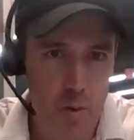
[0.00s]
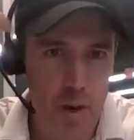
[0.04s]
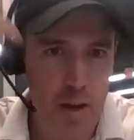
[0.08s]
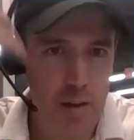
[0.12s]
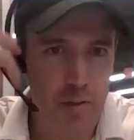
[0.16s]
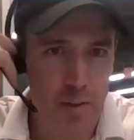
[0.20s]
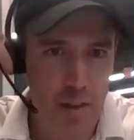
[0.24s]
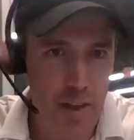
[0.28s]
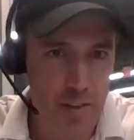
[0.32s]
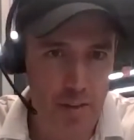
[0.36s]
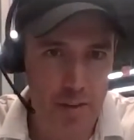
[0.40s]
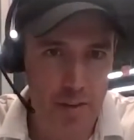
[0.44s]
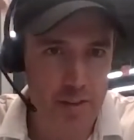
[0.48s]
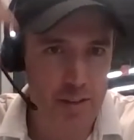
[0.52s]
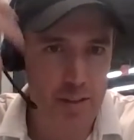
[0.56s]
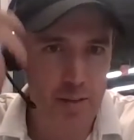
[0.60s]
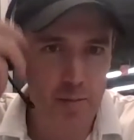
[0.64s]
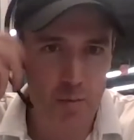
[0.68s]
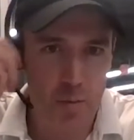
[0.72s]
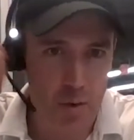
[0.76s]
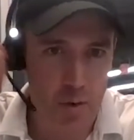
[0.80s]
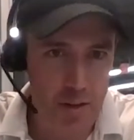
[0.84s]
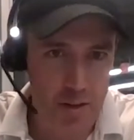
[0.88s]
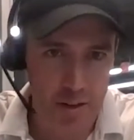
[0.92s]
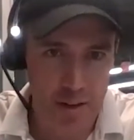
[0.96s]
wavelength as
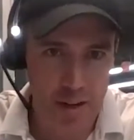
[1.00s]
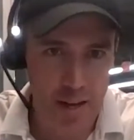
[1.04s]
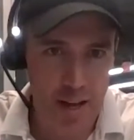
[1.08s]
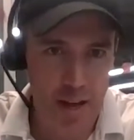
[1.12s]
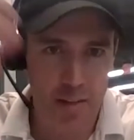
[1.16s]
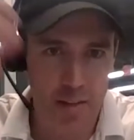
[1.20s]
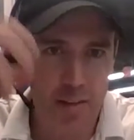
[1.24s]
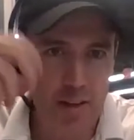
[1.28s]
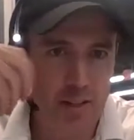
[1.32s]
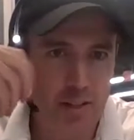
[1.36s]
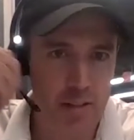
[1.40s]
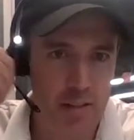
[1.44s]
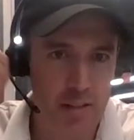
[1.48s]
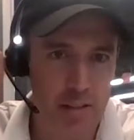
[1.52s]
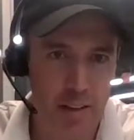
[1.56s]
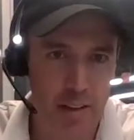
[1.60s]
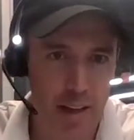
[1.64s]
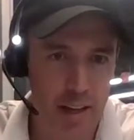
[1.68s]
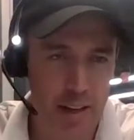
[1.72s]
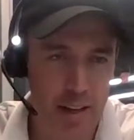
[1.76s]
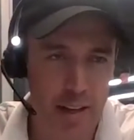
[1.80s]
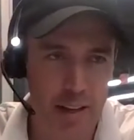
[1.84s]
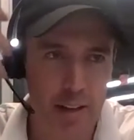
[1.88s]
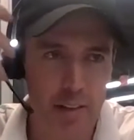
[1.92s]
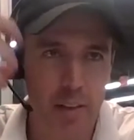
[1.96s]
someone. And it's
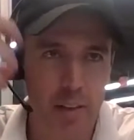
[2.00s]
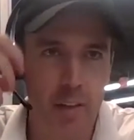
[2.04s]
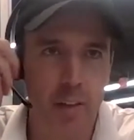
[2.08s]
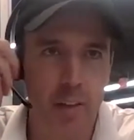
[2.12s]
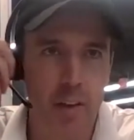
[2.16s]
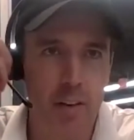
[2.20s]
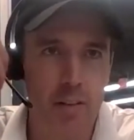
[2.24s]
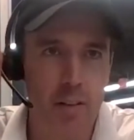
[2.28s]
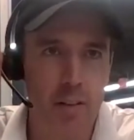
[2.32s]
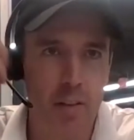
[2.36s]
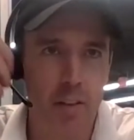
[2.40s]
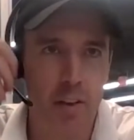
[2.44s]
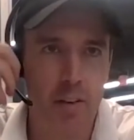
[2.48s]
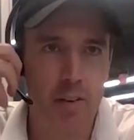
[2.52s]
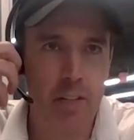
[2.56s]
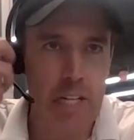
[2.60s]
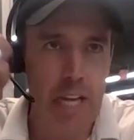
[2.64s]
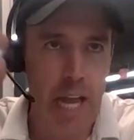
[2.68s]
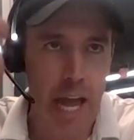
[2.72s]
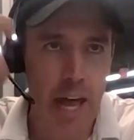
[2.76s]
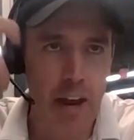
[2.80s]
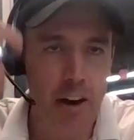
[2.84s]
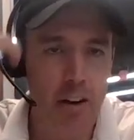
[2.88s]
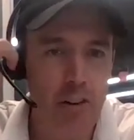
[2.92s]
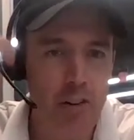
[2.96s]
just like, there's
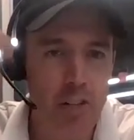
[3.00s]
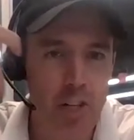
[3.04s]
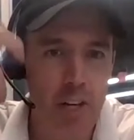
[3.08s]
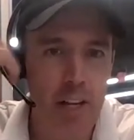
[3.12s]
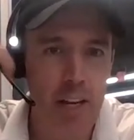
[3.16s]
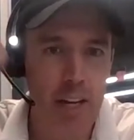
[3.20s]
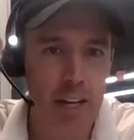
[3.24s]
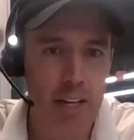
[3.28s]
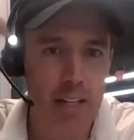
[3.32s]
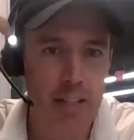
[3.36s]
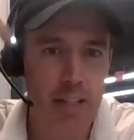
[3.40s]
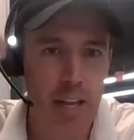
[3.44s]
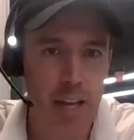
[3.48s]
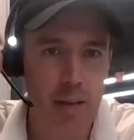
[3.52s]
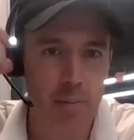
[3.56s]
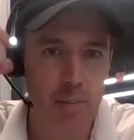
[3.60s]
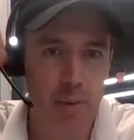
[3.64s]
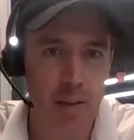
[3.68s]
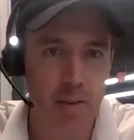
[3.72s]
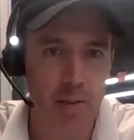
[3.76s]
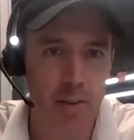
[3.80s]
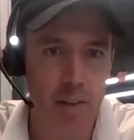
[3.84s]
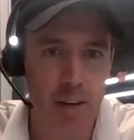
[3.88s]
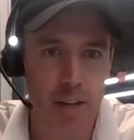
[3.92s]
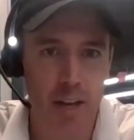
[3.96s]
an energy and
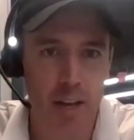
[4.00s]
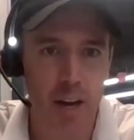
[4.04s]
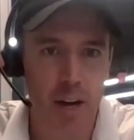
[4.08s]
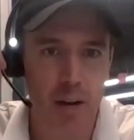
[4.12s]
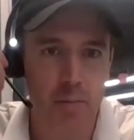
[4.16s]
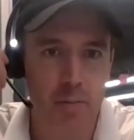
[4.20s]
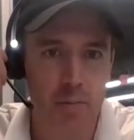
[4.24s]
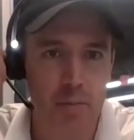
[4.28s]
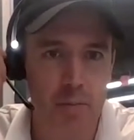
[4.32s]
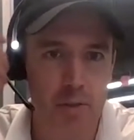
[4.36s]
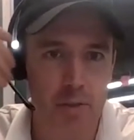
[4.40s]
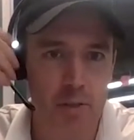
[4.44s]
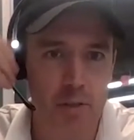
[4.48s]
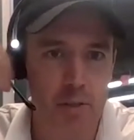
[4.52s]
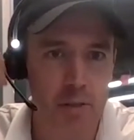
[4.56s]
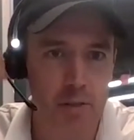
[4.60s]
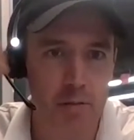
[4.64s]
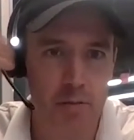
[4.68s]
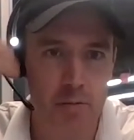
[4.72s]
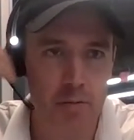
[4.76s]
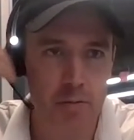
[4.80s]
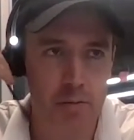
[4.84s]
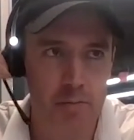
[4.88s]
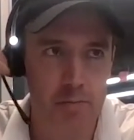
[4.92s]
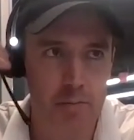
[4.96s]
excitement that comes
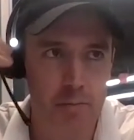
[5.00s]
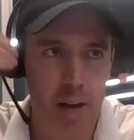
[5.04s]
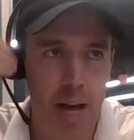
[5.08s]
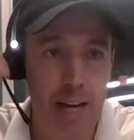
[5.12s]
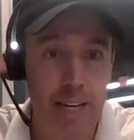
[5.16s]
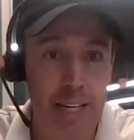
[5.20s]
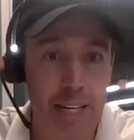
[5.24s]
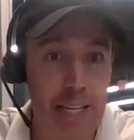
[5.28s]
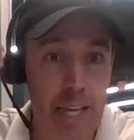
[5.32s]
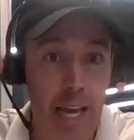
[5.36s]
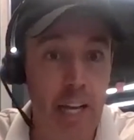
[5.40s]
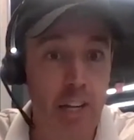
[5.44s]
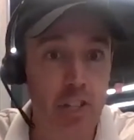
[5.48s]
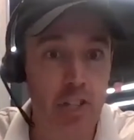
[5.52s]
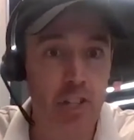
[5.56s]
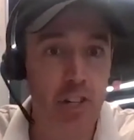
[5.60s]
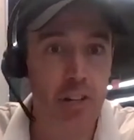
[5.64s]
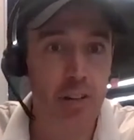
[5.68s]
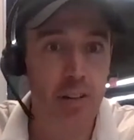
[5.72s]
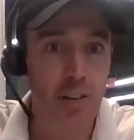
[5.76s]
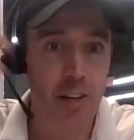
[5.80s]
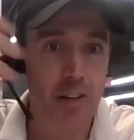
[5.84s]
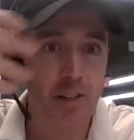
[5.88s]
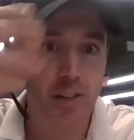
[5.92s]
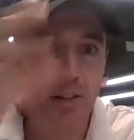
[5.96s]
to
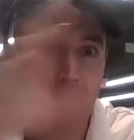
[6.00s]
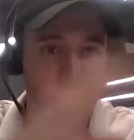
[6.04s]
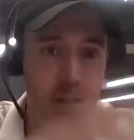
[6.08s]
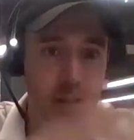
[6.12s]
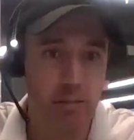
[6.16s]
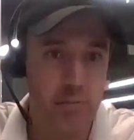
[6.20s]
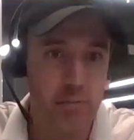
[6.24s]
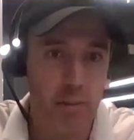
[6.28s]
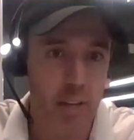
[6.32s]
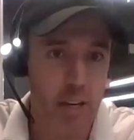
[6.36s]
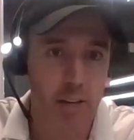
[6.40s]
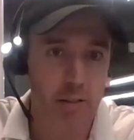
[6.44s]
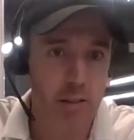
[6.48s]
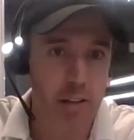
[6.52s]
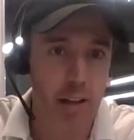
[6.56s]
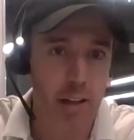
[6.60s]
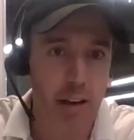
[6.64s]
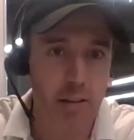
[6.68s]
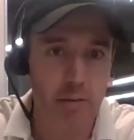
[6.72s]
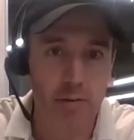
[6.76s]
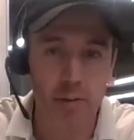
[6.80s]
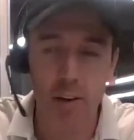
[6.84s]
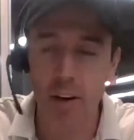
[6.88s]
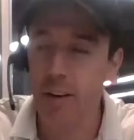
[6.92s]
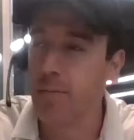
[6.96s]
ideation. That's just it's a
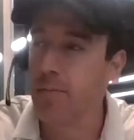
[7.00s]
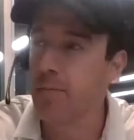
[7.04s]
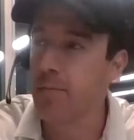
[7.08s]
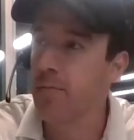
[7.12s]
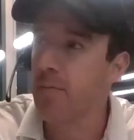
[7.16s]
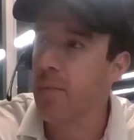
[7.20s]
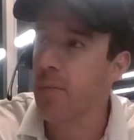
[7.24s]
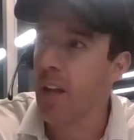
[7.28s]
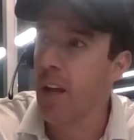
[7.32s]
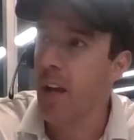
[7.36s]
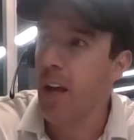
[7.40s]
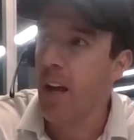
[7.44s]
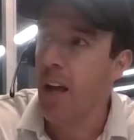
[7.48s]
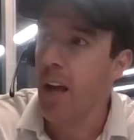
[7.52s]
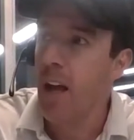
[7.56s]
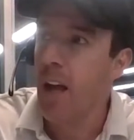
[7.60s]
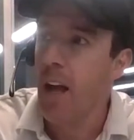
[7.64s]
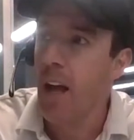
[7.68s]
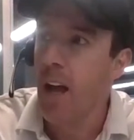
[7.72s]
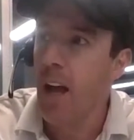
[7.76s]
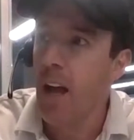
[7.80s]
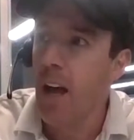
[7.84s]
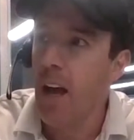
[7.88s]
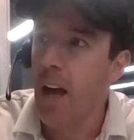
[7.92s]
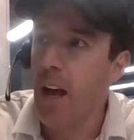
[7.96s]
lot of fun.
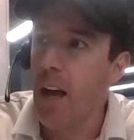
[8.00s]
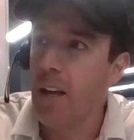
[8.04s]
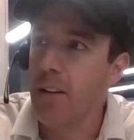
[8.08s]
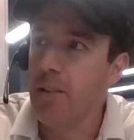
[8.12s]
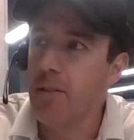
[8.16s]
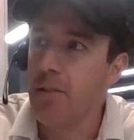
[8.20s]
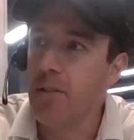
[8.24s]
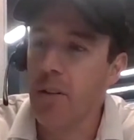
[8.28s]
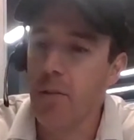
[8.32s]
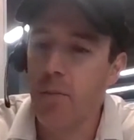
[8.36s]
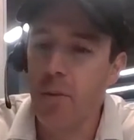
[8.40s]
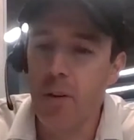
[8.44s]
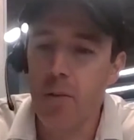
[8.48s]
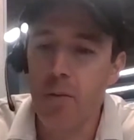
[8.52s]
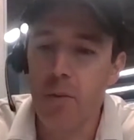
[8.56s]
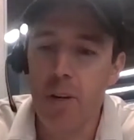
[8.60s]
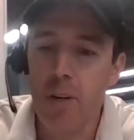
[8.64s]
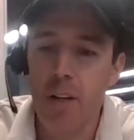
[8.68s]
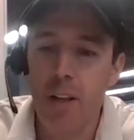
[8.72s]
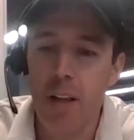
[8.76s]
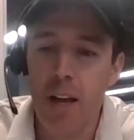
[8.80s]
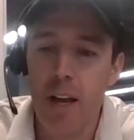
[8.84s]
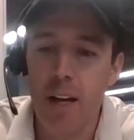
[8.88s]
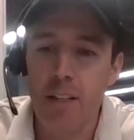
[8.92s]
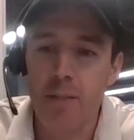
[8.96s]
And so we
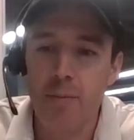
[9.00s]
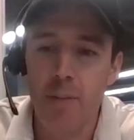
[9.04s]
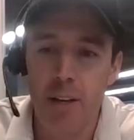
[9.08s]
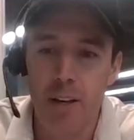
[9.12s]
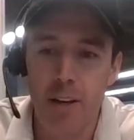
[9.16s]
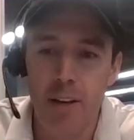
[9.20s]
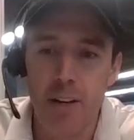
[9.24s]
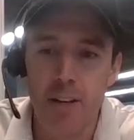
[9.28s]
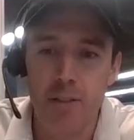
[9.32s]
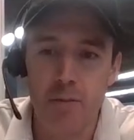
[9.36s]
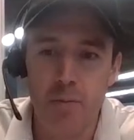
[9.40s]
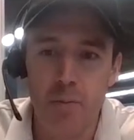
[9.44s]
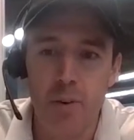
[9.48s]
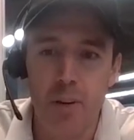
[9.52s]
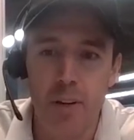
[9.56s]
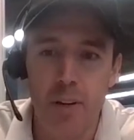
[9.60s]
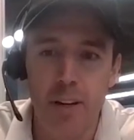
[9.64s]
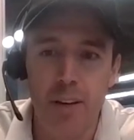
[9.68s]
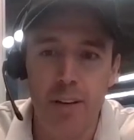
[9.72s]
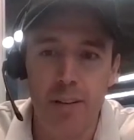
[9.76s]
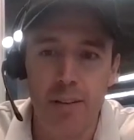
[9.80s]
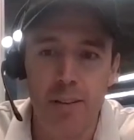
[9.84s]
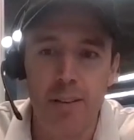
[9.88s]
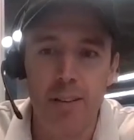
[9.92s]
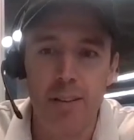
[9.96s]
realized, my goodness, we're
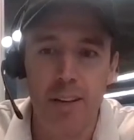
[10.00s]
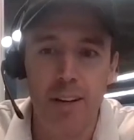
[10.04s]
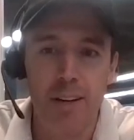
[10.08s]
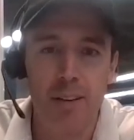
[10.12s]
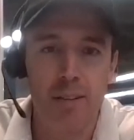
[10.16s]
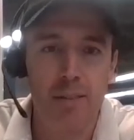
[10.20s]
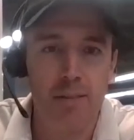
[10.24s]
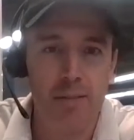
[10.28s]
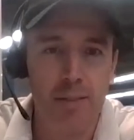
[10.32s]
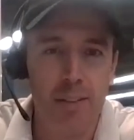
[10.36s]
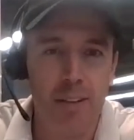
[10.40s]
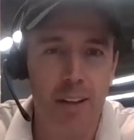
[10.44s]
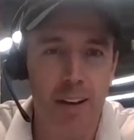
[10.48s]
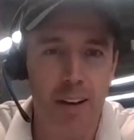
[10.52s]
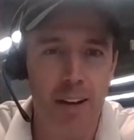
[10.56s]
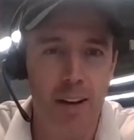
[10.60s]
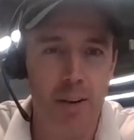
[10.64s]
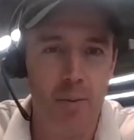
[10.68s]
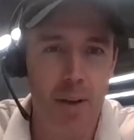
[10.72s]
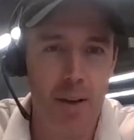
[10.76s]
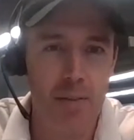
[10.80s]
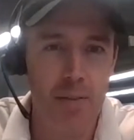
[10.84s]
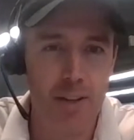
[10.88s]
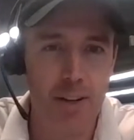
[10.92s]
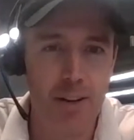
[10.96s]
gonna,
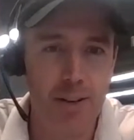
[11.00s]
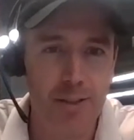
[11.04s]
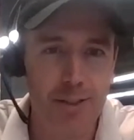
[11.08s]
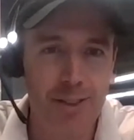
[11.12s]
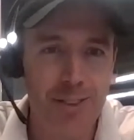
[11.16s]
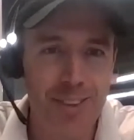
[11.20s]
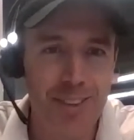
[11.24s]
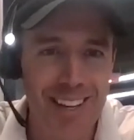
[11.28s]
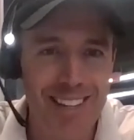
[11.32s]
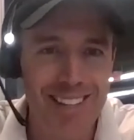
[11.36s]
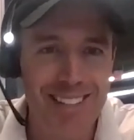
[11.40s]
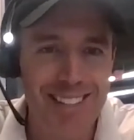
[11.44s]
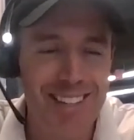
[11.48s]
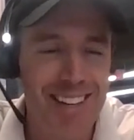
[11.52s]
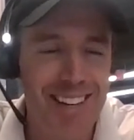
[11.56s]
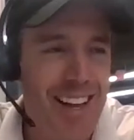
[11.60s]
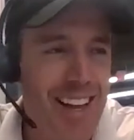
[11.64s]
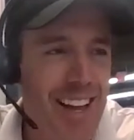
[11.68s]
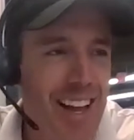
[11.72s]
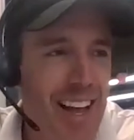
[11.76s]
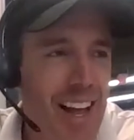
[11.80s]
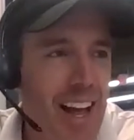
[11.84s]
we have to go do this.